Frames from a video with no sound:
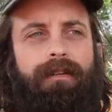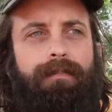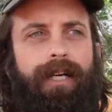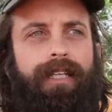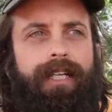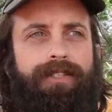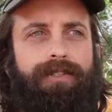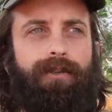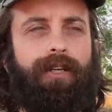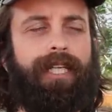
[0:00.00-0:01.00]
by that
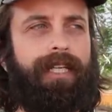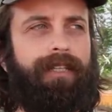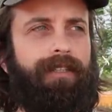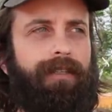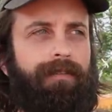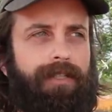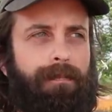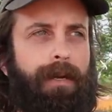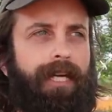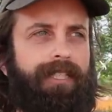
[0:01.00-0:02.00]
story and the the
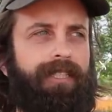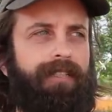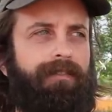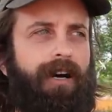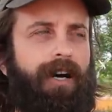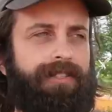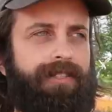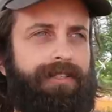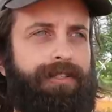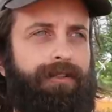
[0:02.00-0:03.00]
depiction of
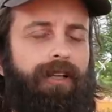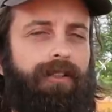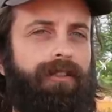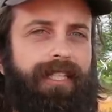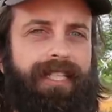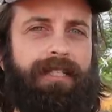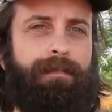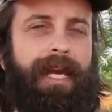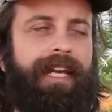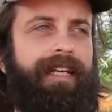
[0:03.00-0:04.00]
Austin's struggle and his
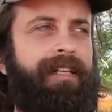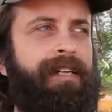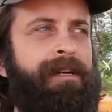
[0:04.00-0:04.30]
pain,